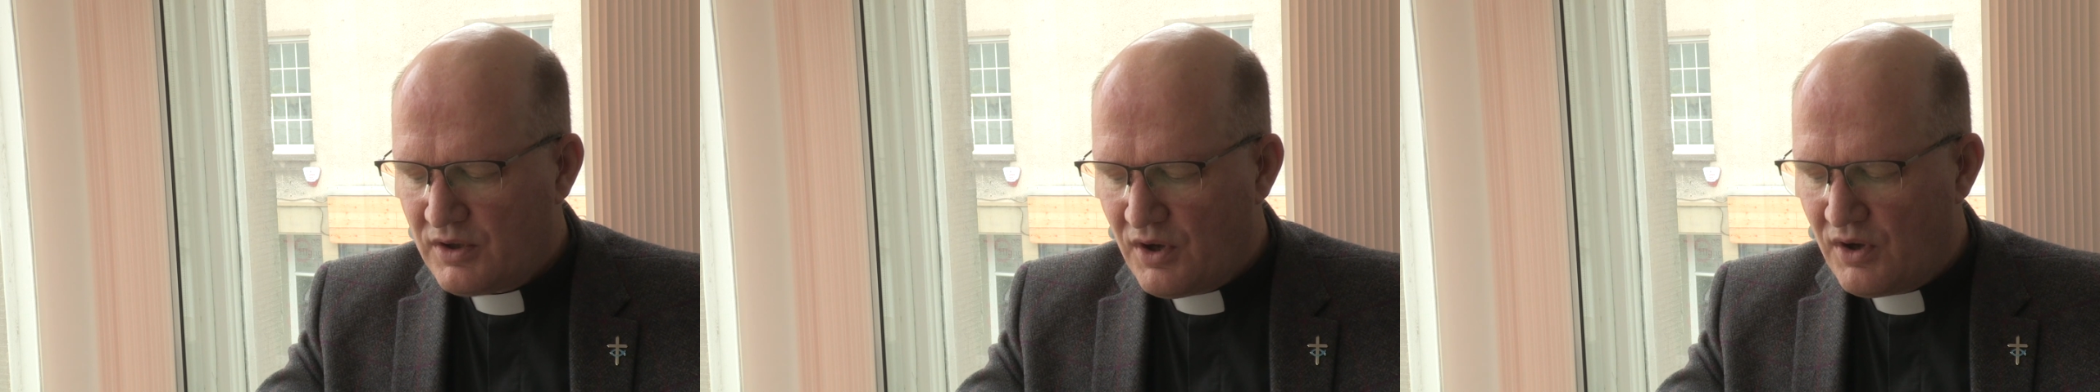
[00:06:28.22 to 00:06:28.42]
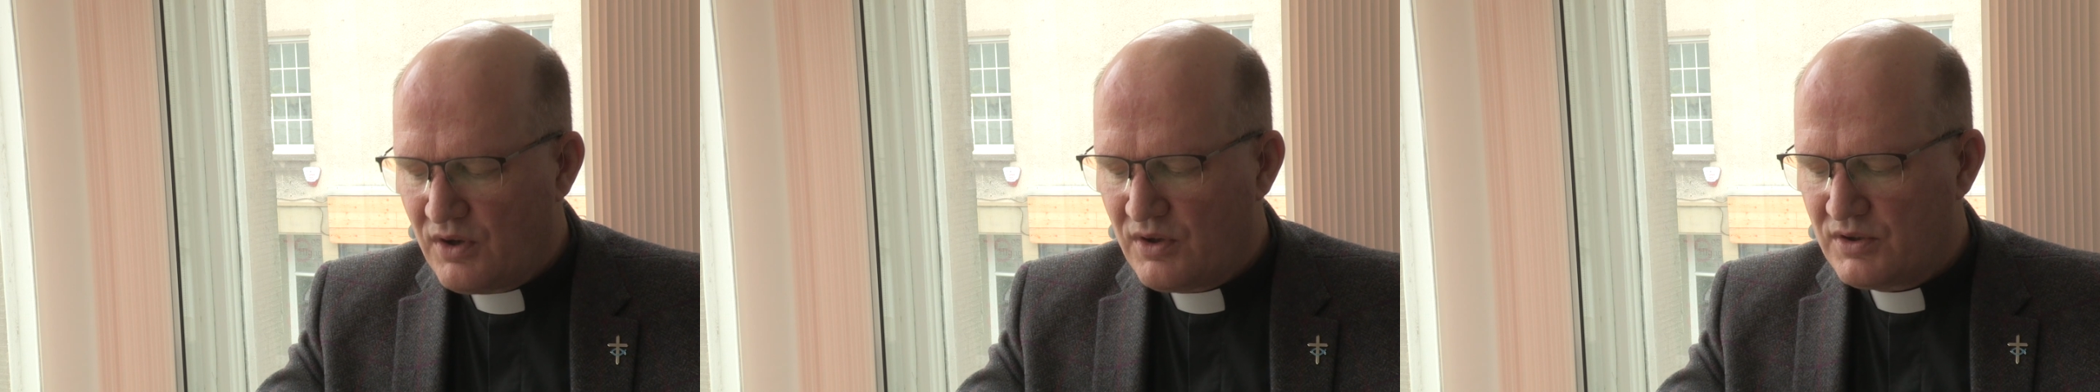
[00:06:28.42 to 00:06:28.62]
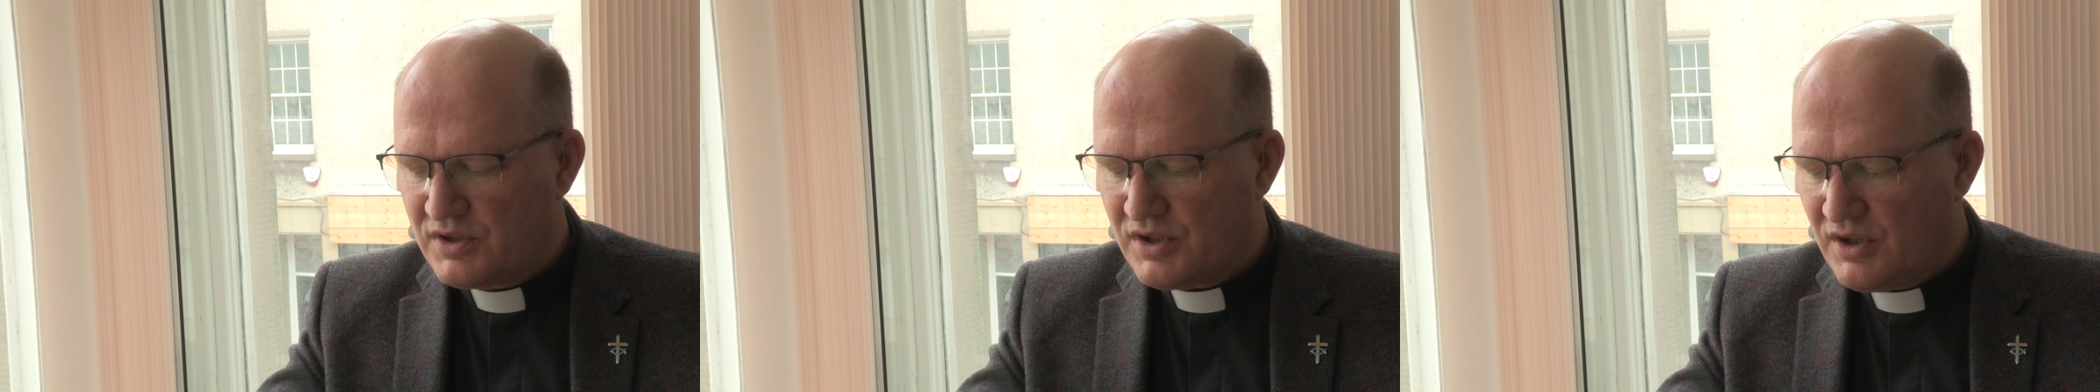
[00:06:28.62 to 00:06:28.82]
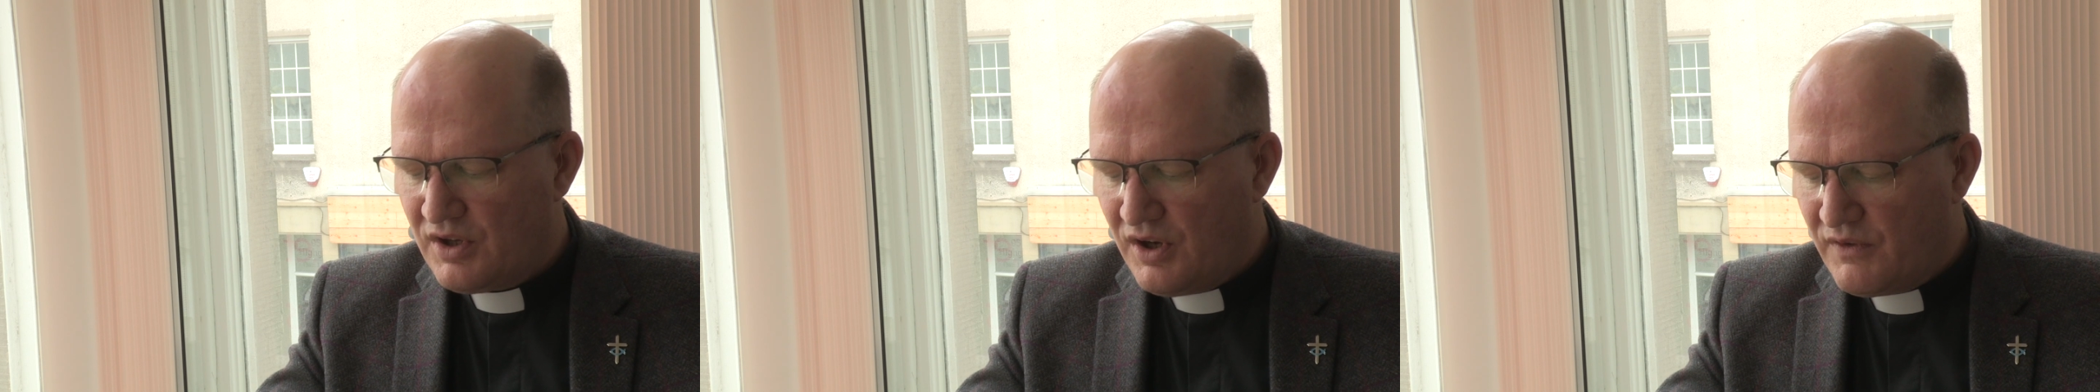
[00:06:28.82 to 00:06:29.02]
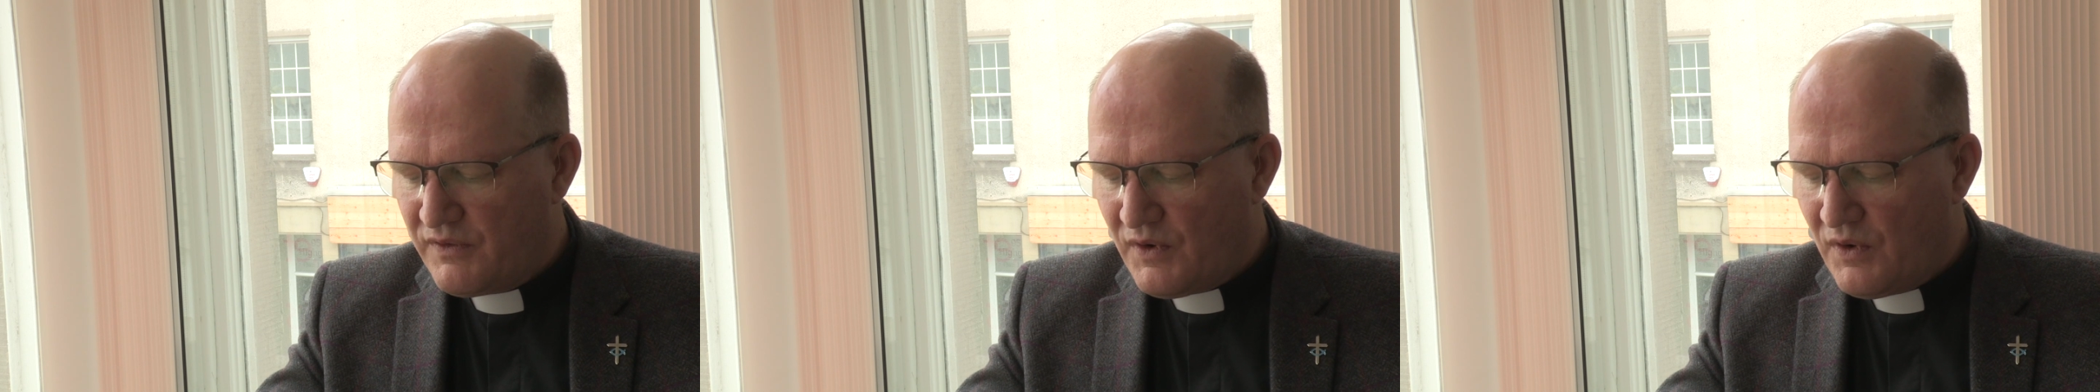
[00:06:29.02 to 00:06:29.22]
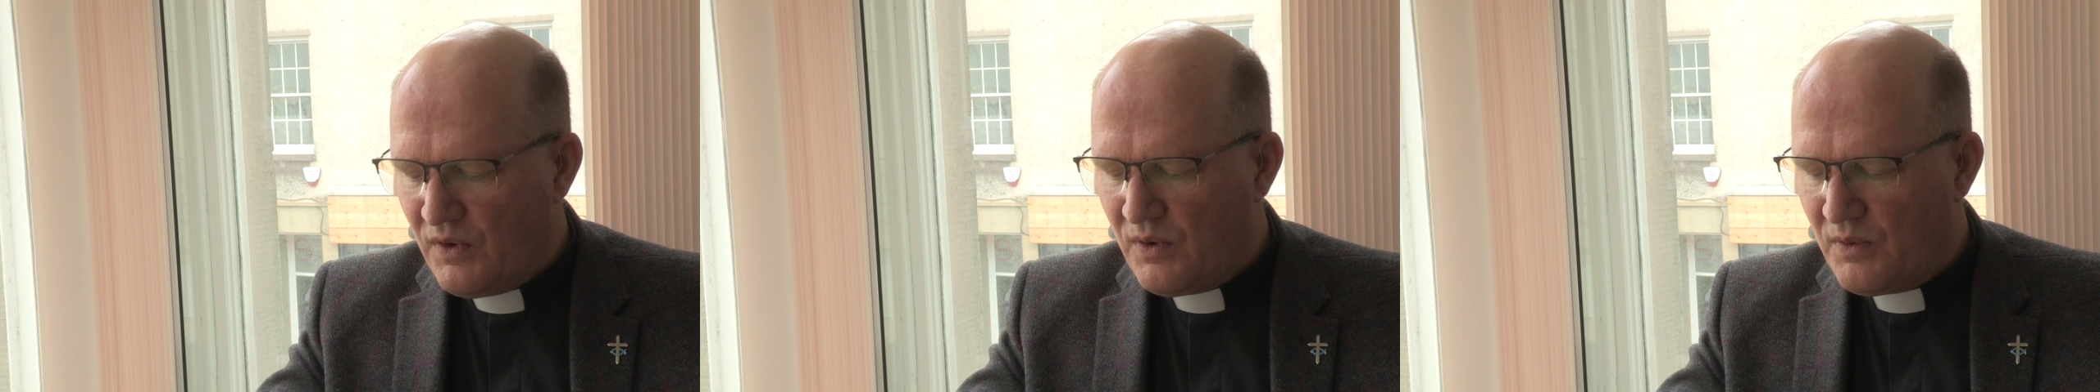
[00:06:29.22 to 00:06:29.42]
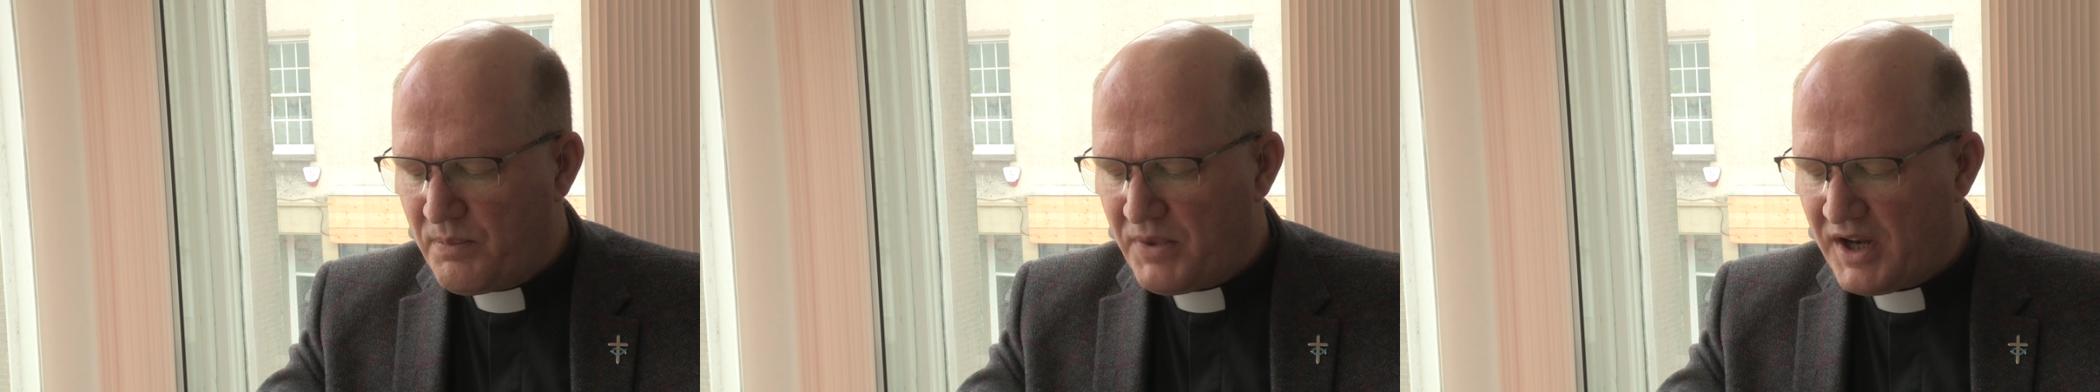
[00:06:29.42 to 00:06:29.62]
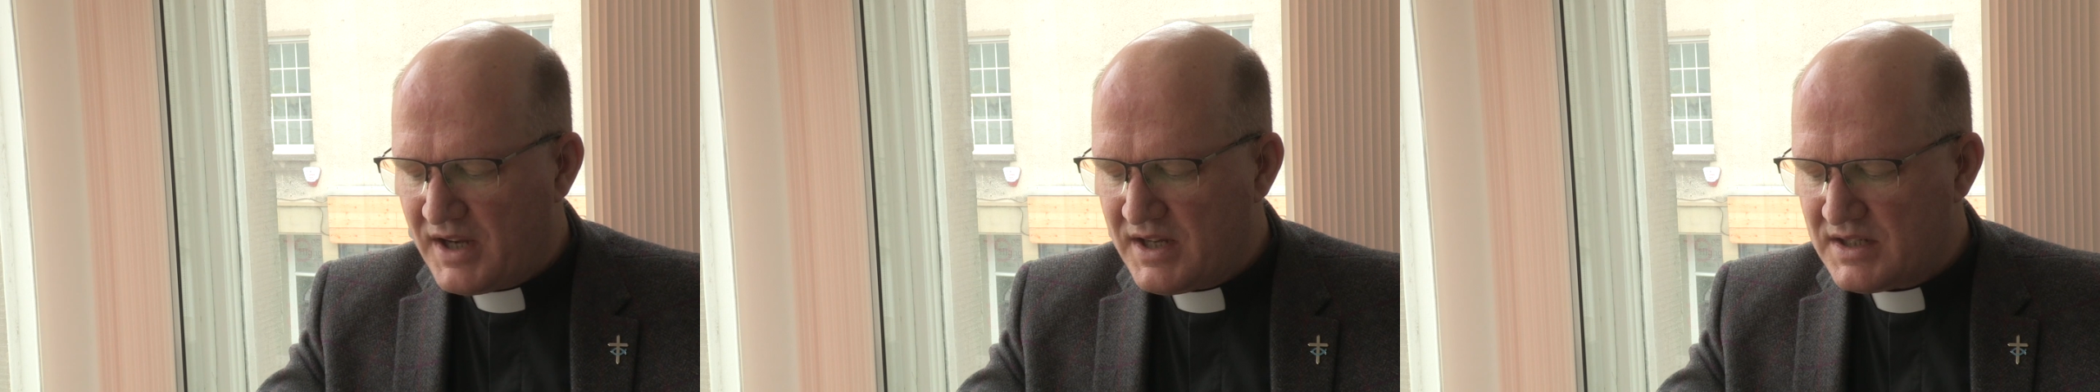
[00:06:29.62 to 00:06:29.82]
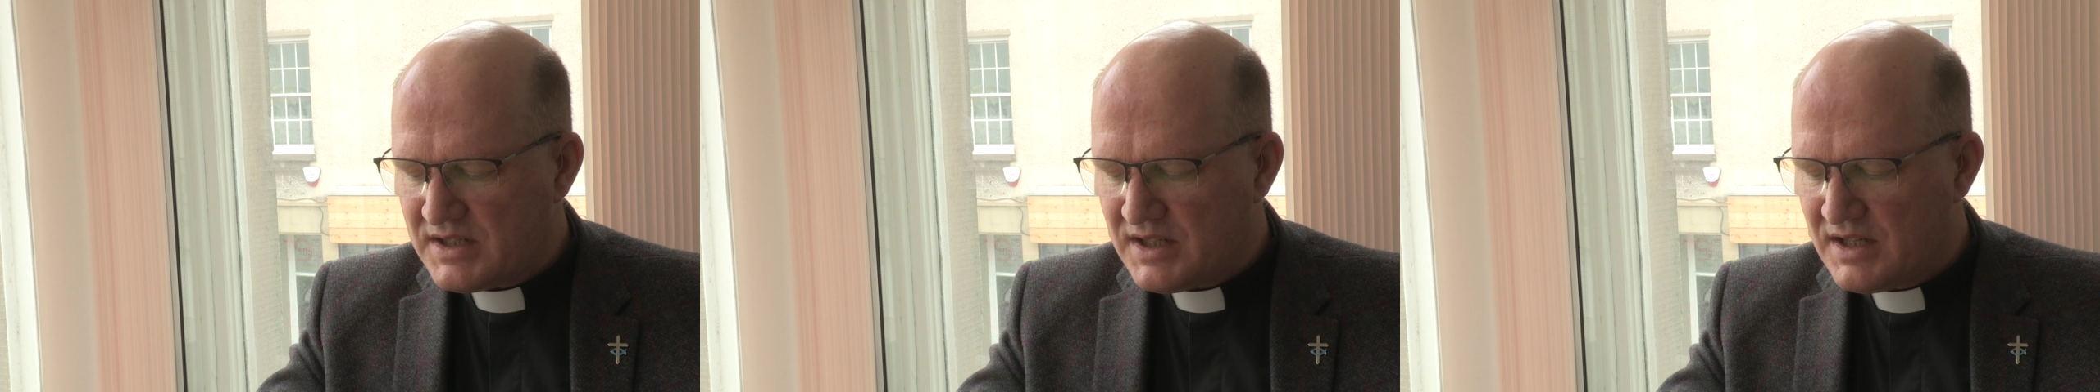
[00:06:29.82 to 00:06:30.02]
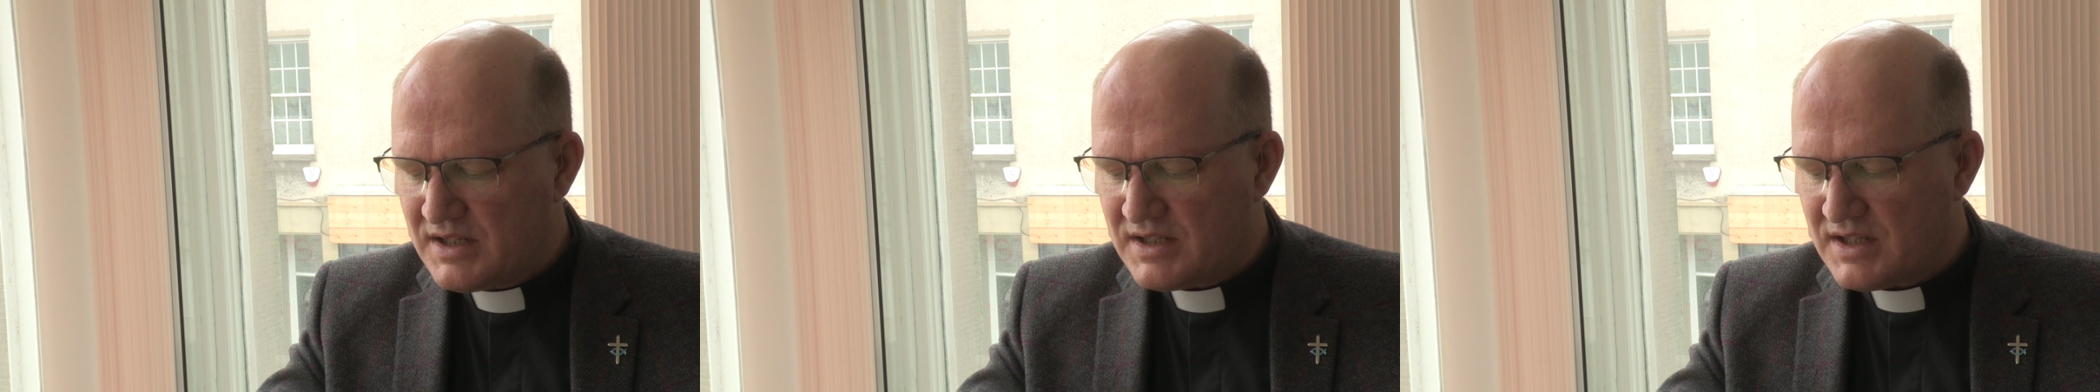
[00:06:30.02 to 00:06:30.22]
God of all
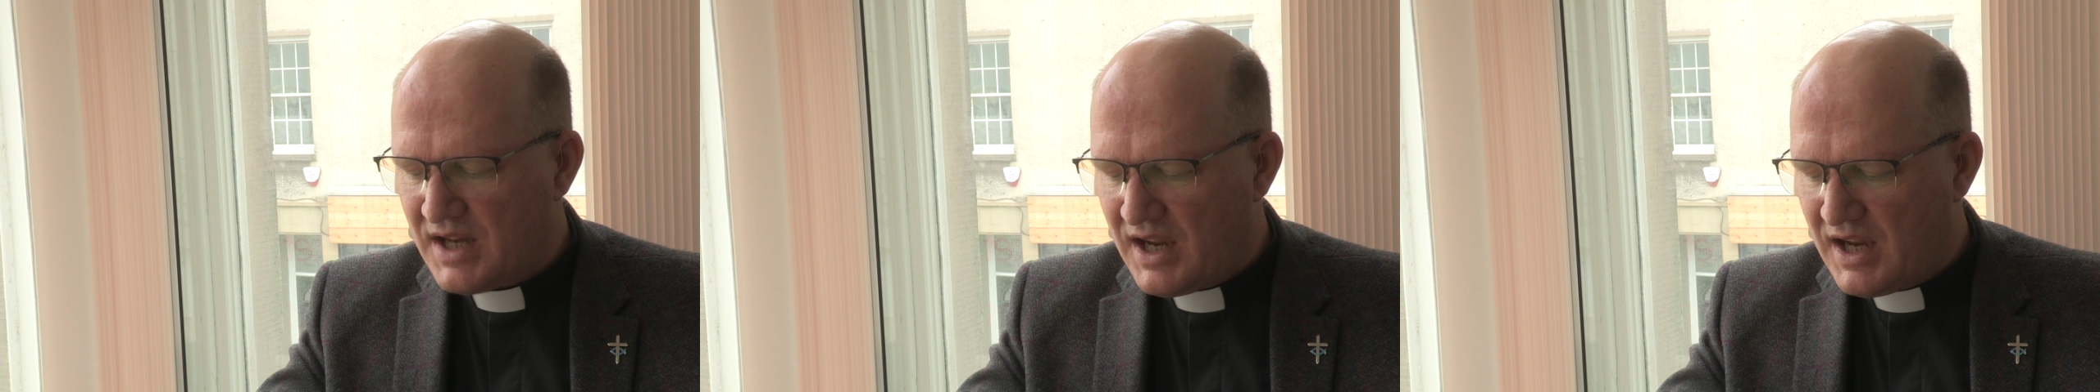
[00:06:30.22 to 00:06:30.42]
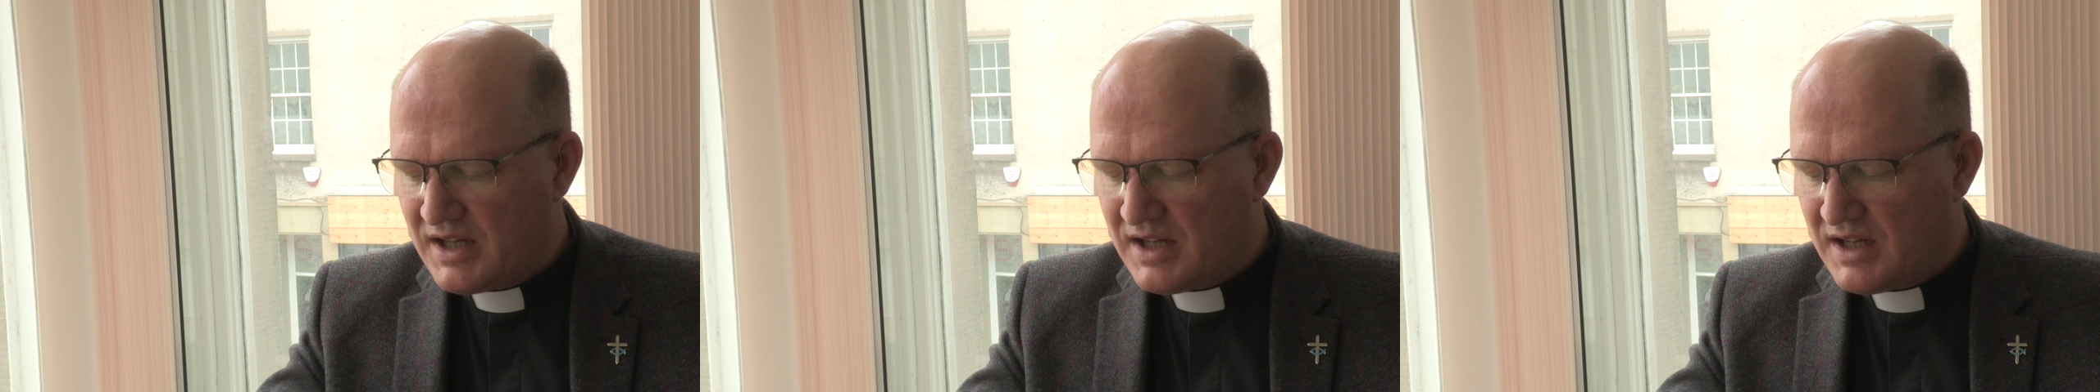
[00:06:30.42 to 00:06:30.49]
places